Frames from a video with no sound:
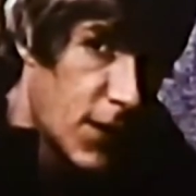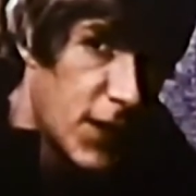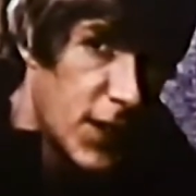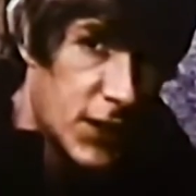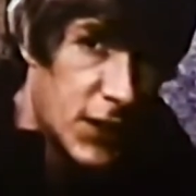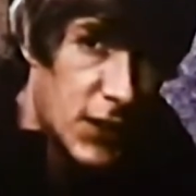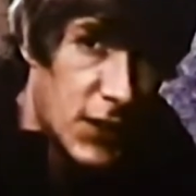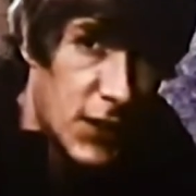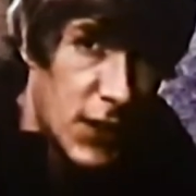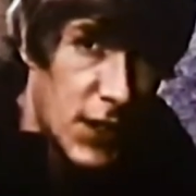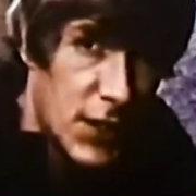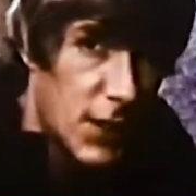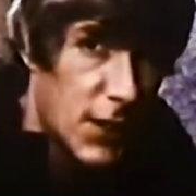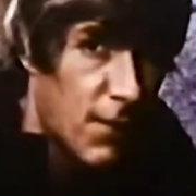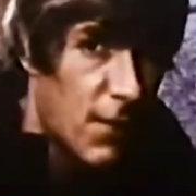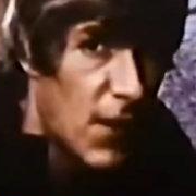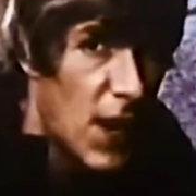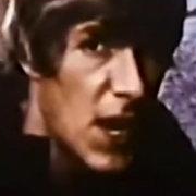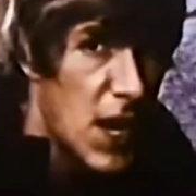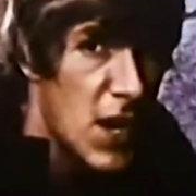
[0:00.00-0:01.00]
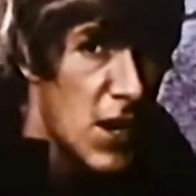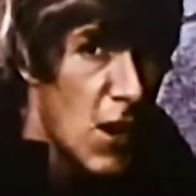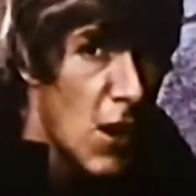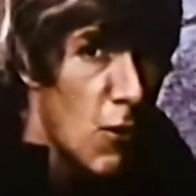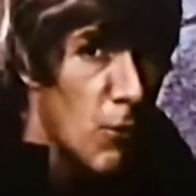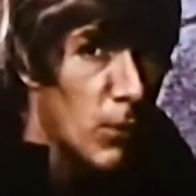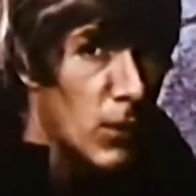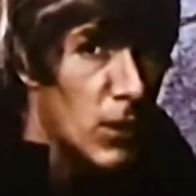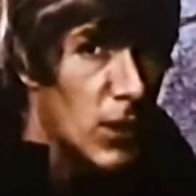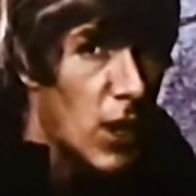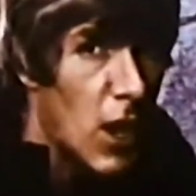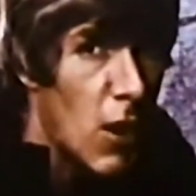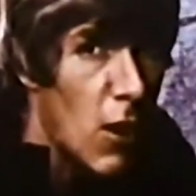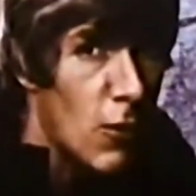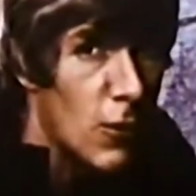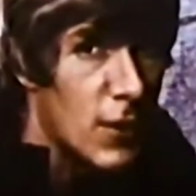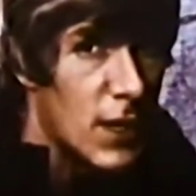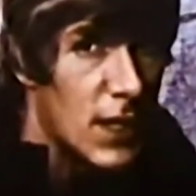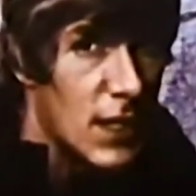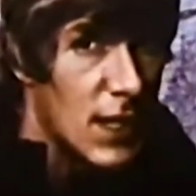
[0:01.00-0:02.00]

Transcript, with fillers: This is a very noble code